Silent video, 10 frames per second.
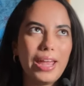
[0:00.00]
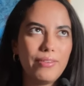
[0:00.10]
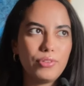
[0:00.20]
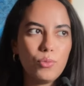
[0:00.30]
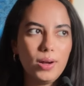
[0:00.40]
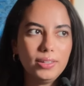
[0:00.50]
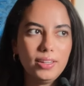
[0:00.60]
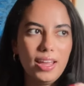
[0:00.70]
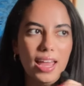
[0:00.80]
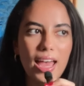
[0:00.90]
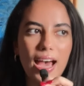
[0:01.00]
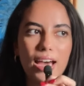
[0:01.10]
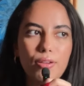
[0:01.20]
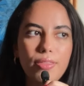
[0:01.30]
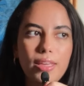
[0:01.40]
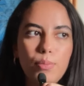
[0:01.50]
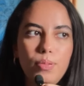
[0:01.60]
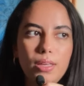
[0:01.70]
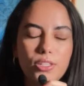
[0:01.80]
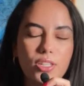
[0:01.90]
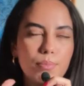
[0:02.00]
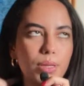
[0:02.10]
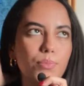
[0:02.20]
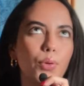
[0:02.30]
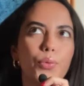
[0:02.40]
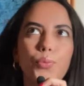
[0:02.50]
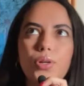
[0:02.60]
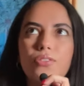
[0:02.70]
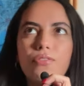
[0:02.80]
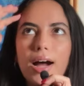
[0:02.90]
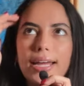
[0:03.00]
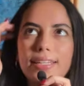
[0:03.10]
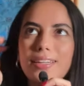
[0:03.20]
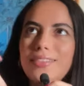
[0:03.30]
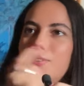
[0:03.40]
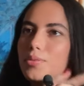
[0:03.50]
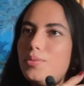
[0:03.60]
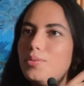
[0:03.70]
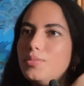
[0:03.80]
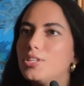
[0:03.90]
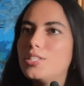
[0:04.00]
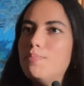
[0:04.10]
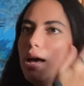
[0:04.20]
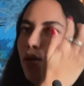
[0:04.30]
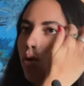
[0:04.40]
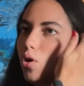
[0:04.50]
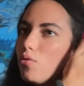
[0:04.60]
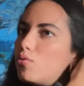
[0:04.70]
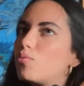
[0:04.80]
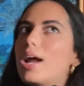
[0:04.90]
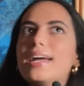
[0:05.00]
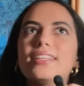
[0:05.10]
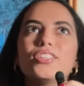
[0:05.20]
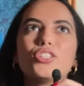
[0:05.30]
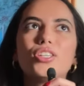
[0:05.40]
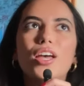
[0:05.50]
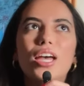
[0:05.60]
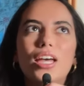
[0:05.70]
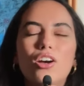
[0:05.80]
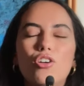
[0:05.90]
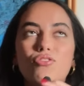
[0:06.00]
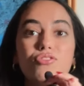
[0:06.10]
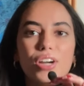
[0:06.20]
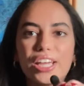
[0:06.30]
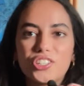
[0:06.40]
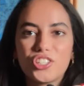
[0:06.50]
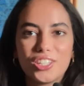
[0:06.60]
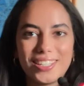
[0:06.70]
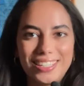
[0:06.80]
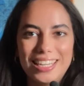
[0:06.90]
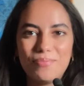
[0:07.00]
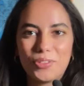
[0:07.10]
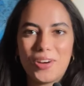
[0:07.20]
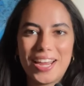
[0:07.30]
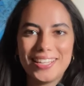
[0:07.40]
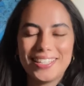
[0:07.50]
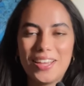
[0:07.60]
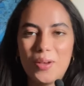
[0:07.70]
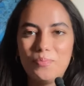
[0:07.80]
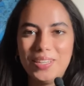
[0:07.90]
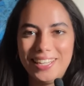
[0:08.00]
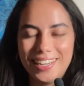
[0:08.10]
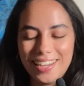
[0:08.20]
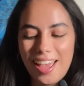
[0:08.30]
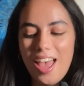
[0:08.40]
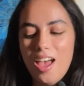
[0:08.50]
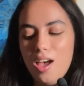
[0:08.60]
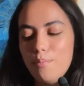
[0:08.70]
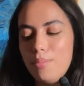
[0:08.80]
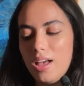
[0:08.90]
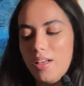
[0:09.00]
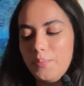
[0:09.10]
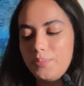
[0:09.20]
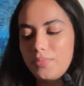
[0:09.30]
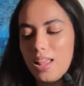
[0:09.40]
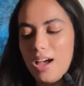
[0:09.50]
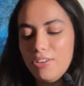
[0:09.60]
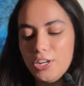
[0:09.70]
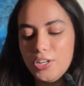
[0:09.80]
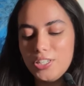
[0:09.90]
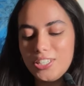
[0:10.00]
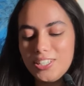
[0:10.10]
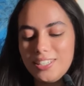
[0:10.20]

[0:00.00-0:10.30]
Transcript: everyone. I don't think some people would find the smell of rice, of fresh steamed rice, appealing, but I've heard